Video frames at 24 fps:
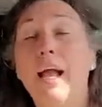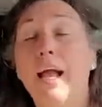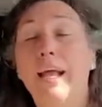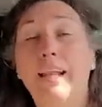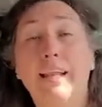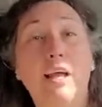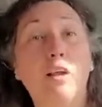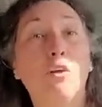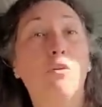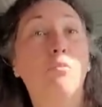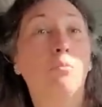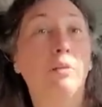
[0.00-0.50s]

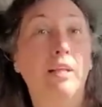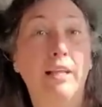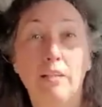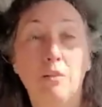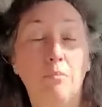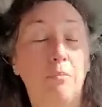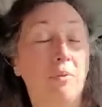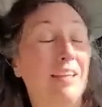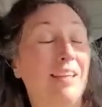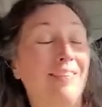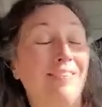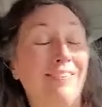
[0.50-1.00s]
And I don't plan
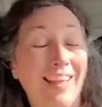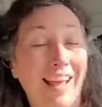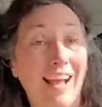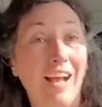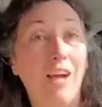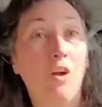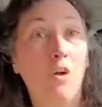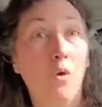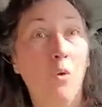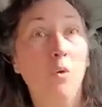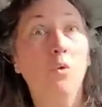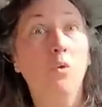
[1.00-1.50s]
to be in
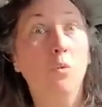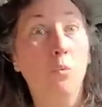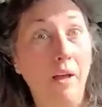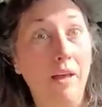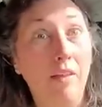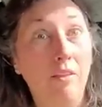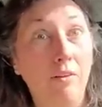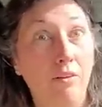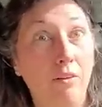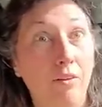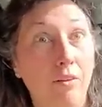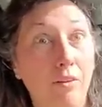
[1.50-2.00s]
that cold of
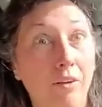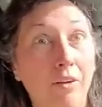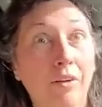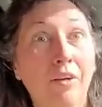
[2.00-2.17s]
weather.